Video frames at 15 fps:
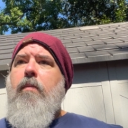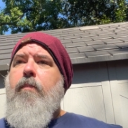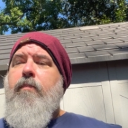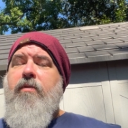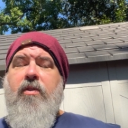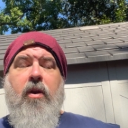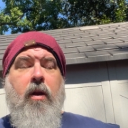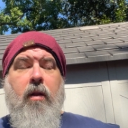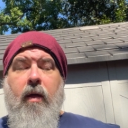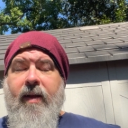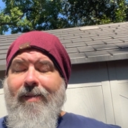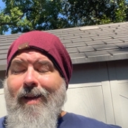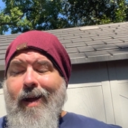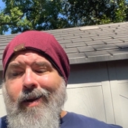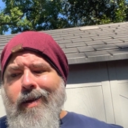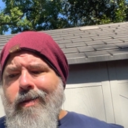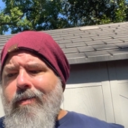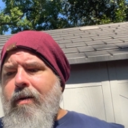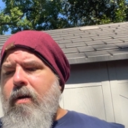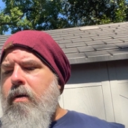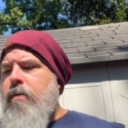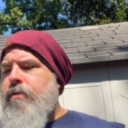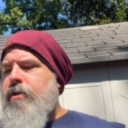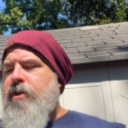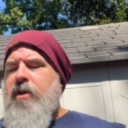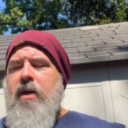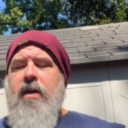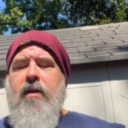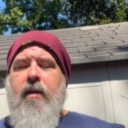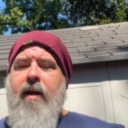She didn't like that either. She
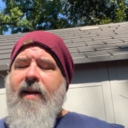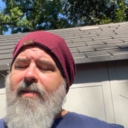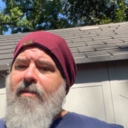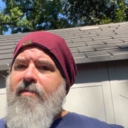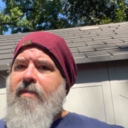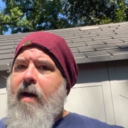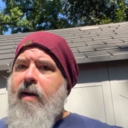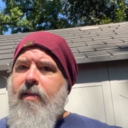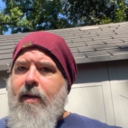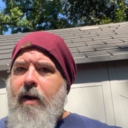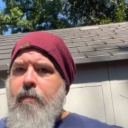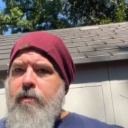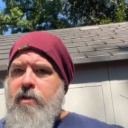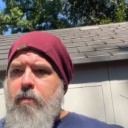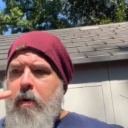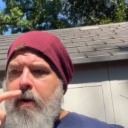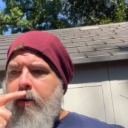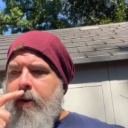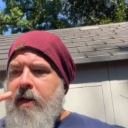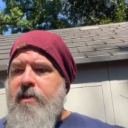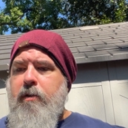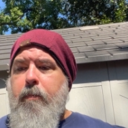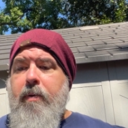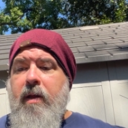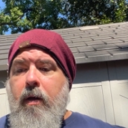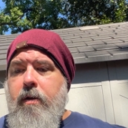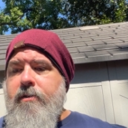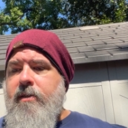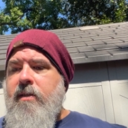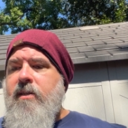didn't like the fact that I was wearing nasal
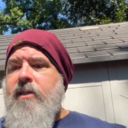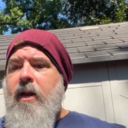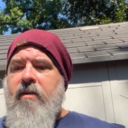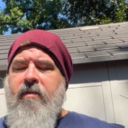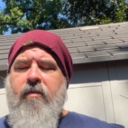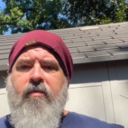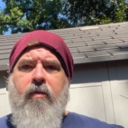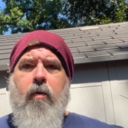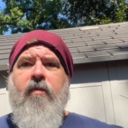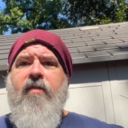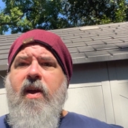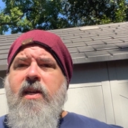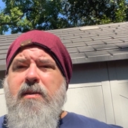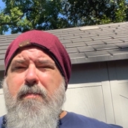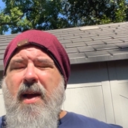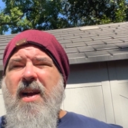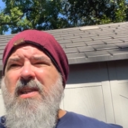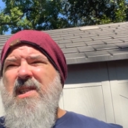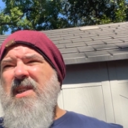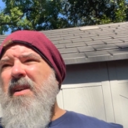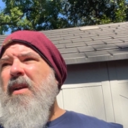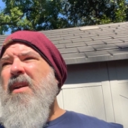pillows instead of a full face mask.